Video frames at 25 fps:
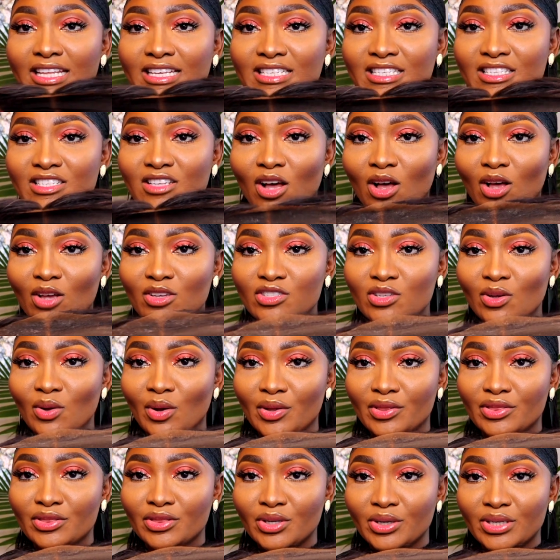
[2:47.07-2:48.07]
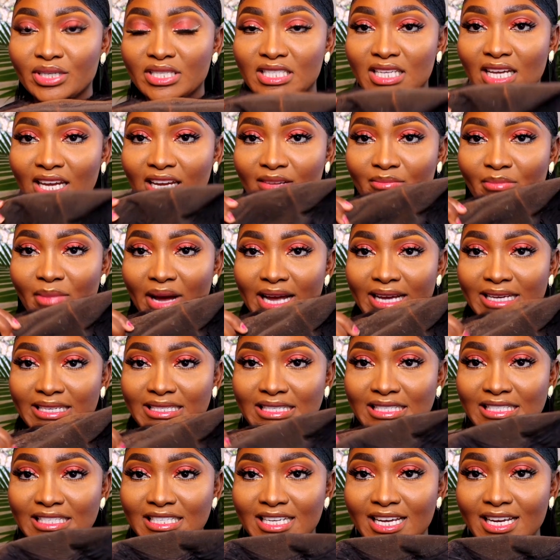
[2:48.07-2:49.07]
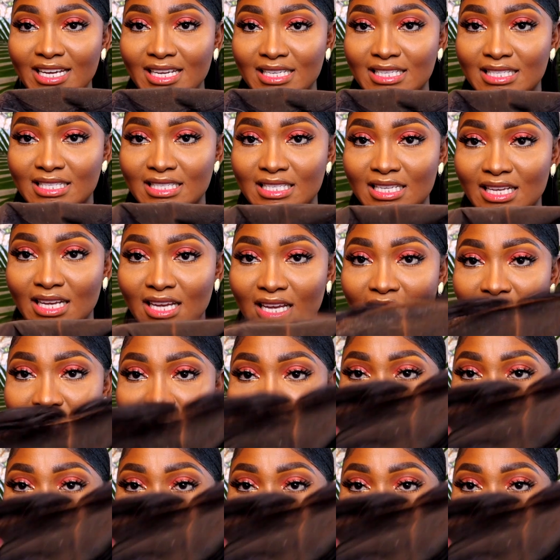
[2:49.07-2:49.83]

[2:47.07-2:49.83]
This is also a 13 by 6.